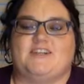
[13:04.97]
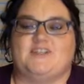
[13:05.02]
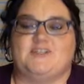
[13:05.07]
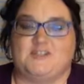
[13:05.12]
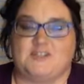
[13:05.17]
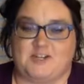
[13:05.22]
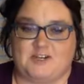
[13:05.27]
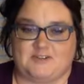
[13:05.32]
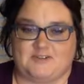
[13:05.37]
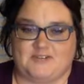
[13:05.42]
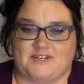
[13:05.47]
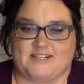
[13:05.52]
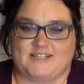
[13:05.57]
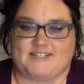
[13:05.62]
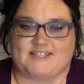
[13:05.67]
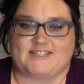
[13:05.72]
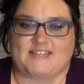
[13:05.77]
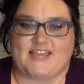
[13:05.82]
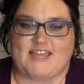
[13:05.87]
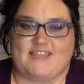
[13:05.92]

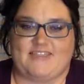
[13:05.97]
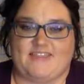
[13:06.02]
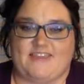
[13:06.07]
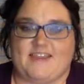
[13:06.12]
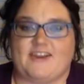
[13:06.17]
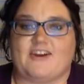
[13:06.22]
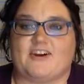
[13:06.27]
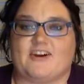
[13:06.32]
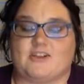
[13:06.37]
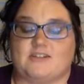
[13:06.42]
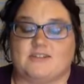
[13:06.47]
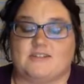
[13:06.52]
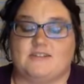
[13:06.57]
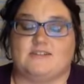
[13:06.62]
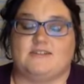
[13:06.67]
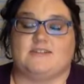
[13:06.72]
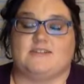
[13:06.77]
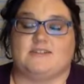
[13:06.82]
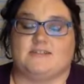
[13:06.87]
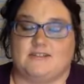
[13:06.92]
donuts, and they are
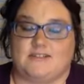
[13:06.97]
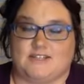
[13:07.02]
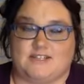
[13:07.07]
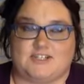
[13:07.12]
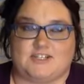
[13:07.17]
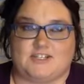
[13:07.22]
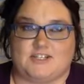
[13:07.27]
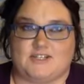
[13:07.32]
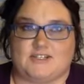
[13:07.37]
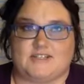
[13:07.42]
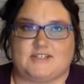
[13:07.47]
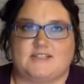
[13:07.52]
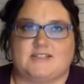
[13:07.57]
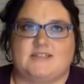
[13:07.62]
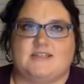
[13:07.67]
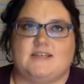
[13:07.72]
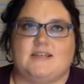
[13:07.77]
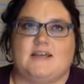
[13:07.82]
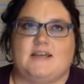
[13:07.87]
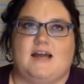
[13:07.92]
delicious.
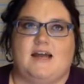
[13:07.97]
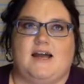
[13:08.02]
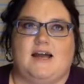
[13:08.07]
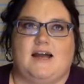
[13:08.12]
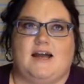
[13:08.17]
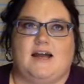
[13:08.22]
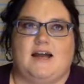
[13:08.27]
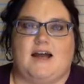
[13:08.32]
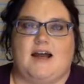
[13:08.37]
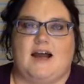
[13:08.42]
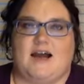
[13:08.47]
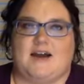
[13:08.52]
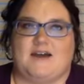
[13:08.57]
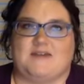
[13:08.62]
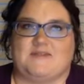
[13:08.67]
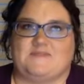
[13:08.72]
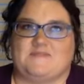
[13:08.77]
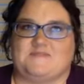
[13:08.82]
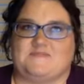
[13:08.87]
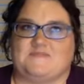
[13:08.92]

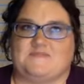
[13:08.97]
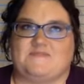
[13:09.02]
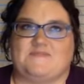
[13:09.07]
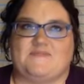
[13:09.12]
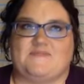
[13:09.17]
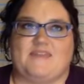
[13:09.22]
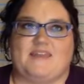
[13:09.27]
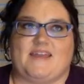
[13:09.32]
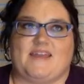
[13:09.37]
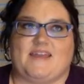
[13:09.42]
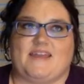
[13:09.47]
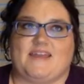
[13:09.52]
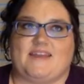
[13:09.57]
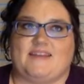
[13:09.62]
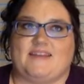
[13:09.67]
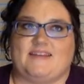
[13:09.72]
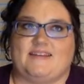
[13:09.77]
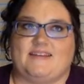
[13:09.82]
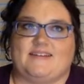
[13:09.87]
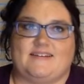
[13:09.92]
Um,
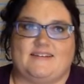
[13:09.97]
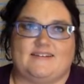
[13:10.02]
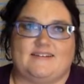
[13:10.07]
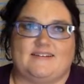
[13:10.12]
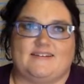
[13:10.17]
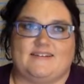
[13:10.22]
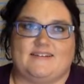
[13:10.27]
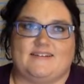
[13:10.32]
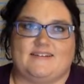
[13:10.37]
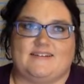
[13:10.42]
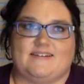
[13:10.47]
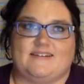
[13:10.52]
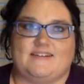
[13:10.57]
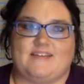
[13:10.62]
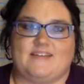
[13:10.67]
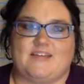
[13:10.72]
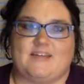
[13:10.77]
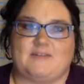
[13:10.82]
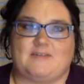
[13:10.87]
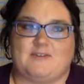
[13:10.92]
they
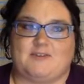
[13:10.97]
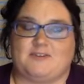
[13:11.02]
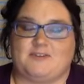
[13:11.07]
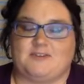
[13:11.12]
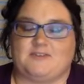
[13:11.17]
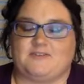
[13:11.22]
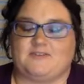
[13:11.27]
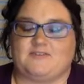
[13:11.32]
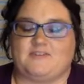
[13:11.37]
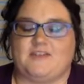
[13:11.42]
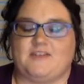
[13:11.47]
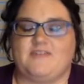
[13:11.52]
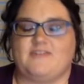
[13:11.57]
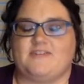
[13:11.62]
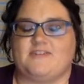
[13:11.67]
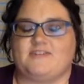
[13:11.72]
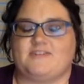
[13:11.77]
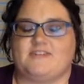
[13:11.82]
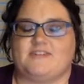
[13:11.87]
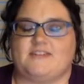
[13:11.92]
they come in all different
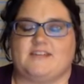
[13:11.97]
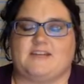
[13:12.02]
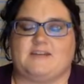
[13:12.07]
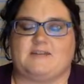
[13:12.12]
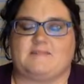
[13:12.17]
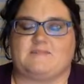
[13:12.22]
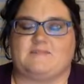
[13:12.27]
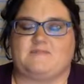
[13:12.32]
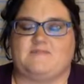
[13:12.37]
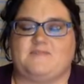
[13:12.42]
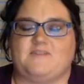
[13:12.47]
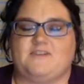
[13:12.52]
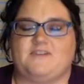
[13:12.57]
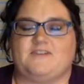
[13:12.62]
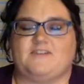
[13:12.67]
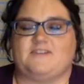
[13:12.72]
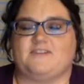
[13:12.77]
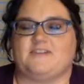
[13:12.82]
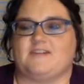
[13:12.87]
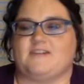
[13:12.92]
flavors. They come
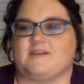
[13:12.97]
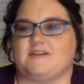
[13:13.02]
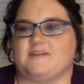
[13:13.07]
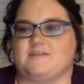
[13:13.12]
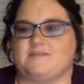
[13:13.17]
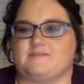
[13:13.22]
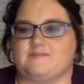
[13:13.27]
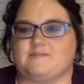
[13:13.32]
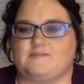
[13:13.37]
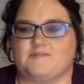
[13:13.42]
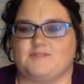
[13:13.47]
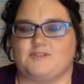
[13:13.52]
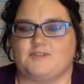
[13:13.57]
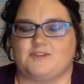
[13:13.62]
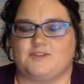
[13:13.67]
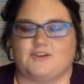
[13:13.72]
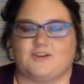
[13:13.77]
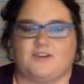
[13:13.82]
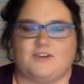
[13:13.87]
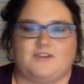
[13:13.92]
filled, they come
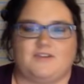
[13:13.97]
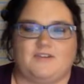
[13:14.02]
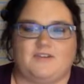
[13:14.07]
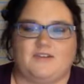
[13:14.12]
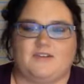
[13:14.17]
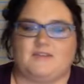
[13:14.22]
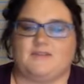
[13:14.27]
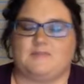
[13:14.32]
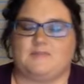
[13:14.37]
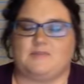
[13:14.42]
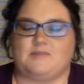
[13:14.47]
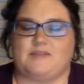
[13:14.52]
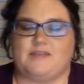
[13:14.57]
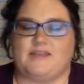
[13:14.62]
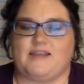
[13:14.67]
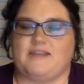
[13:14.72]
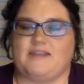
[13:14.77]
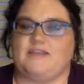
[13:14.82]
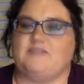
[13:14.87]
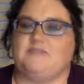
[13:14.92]
sugar-coated,
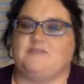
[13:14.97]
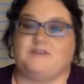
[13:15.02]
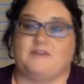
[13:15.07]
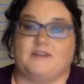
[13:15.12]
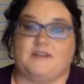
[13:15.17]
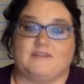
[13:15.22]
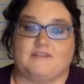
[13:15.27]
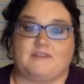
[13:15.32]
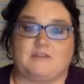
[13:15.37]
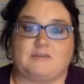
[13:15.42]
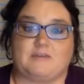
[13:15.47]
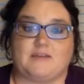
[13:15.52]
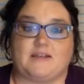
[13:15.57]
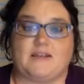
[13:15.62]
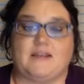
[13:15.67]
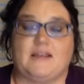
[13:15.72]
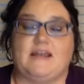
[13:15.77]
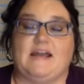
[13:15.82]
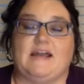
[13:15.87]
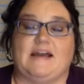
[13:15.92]
plain, whatever, but
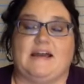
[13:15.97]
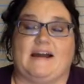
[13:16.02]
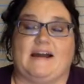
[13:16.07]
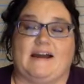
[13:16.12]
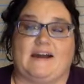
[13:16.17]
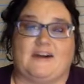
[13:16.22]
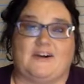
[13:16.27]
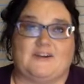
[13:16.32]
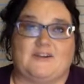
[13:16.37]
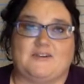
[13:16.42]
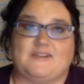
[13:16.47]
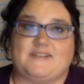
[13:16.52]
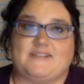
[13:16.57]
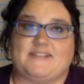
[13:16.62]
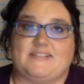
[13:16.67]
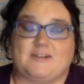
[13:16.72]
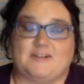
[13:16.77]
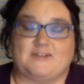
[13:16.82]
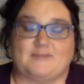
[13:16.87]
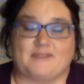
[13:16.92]
I always
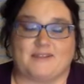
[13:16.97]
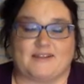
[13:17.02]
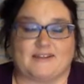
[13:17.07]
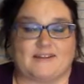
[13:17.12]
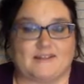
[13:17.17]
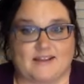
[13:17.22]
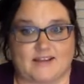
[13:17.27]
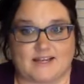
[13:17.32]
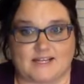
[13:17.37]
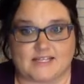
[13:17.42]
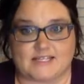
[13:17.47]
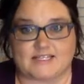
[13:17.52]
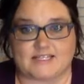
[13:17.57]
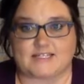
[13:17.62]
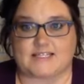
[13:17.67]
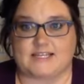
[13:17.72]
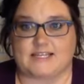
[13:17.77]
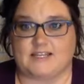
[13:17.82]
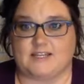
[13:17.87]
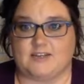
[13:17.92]
tell my
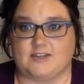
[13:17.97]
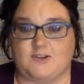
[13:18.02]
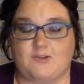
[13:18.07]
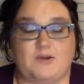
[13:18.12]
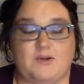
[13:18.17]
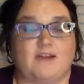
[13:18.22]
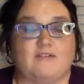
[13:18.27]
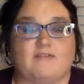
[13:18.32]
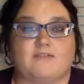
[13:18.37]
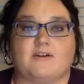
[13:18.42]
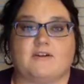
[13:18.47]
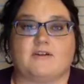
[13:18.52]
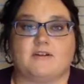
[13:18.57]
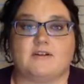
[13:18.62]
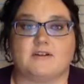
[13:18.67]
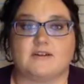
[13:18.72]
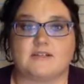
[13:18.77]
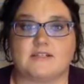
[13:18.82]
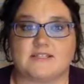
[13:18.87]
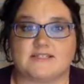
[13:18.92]
clients and whoever
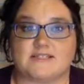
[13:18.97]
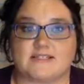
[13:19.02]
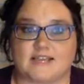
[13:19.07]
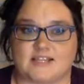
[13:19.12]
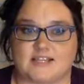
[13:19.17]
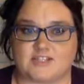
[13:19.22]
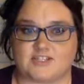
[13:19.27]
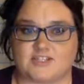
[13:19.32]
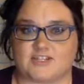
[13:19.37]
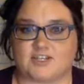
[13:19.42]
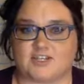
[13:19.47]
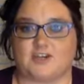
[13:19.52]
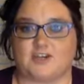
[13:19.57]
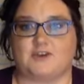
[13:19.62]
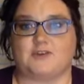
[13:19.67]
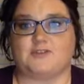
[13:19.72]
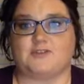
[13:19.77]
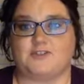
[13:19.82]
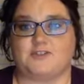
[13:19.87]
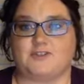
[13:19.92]
decides to
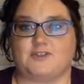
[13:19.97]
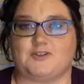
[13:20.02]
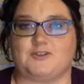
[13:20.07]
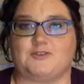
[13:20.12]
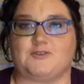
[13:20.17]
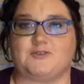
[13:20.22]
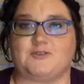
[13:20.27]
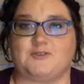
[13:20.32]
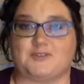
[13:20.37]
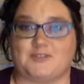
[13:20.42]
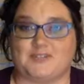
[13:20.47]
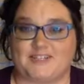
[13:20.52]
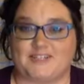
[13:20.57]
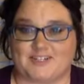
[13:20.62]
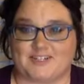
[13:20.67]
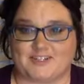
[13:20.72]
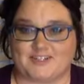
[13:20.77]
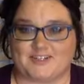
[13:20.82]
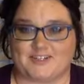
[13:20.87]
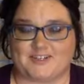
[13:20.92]
go to
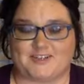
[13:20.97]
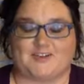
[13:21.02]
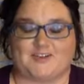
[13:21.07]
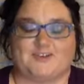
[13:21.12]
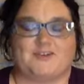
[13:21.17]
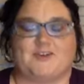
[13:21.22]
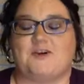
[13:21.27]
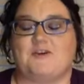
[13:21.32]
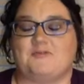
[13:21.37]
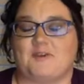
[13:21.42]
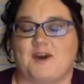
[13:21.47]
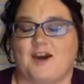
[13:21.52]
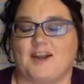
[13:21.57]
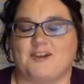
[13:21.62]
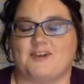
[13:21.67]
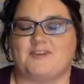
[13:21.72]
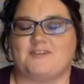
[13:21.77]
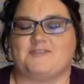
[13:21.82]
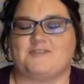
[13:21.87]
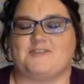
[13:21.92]
Leonard or
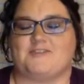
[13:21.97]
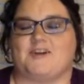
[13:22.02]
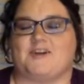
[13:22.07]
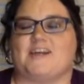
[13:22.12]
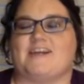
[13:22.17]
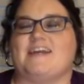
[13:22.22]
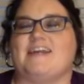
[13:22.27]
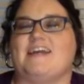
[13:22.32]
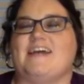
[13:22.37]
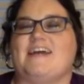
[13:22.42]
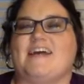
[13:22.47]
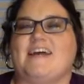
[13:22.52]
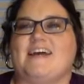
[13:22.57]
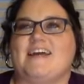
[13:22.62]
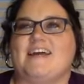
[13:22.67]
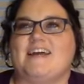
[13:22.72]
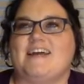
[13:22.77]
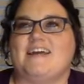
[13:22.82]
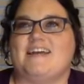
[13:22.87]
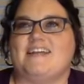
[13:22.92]
Oahu, sorry,
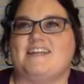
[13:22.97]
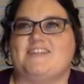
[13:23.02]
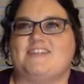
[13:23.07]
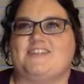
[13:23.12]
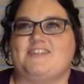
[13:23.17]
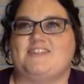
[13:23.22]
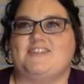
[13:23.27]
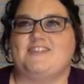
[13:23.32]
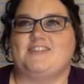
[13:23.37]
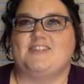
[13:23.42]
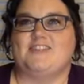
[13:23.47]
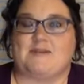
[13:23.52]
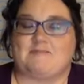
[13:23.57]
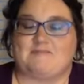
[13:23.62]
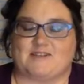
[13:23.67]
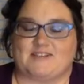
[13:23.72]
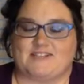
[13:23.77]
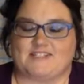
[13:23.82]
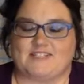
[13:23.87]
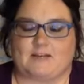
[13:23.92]
they
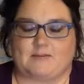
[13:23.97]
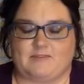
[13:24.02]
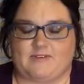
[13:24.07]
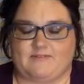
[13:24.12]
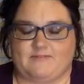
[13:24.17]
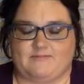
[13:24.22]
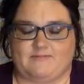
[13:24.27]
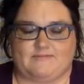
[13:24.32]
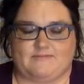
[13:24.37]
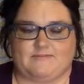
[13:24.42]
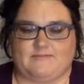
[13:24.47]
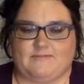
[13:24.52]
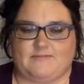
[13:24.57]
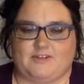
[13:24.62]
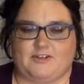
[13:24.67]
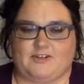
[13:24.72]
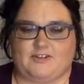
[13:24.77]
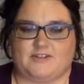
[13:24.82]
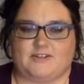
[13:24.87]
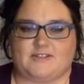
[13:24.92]
must stop at
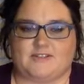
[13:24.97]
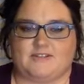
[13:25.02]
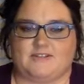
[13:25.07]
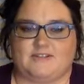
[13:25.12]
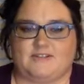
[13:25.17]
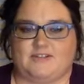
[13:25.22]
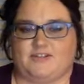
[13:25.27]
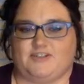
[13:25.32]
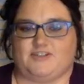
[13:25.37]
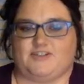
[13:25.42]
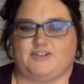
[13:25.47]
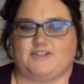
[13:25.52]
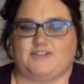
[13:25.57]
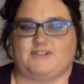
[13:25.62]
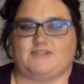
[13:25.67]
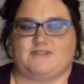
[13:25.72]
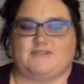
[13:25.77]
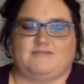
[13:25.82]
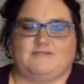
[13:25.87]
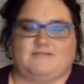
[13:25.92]
Leonard's. There's
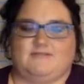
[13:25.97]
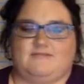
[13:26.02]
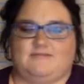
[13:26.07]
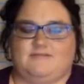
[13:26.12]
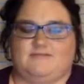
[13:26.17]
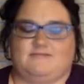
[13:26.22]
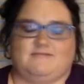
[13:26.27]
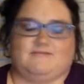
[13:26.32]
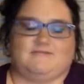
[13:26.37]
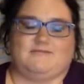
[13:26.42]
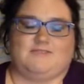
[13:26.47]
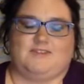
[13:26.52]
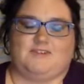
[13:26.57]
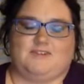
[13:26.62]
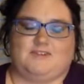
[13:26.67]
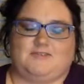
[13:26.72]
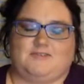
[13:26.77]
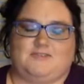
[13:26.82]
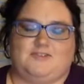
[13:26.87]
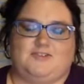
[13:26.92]
just, you
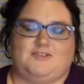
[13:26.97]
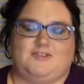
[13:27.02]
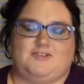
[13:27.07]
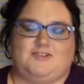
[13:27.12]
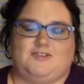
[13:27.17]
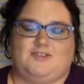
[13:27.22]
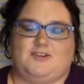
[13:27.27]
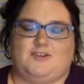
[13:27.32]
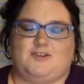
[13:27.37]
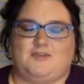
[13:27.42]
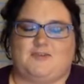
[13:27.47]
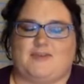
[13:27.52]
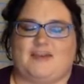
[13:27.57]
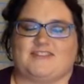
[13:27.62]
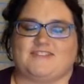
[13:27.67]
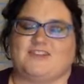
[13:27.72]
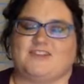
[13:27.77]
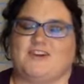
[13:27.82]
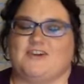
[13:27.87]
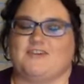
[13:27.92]
know, don't
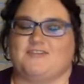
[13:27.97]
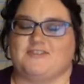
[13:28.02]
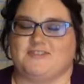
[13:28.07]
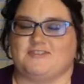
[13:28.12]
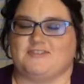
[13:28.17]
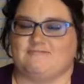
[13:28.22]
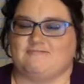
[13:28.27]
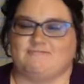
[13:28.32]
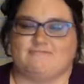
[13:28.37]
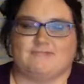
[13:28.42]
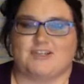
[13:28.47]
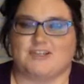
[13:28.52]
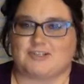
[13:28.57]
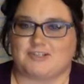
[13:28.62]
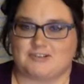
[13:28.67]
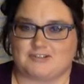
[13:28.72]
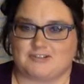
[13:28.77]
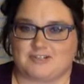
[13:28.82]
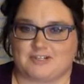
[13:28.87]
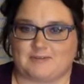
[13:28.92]
pass go unless
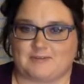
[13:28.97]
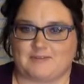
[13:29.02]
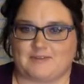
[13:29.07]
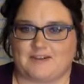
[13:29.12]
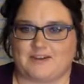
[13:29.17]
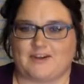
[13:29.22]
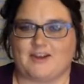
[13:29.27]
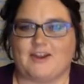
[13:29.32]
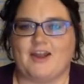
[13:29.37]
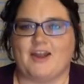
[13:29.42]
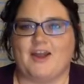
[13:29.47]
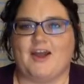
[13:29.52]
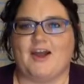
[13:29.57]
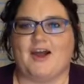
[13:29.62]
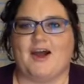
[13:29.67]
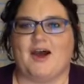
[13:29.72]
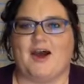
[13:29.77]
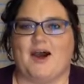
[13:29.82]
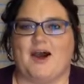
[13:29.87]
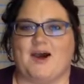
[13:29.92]
you stop there.
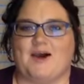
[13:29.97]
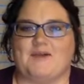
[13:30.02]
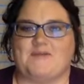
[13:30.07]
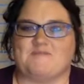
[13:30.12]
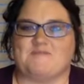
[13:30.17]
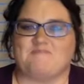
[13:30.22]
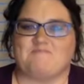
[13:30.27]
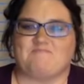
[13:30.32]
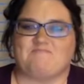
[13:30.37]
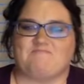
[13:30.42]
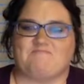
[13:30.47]
Um,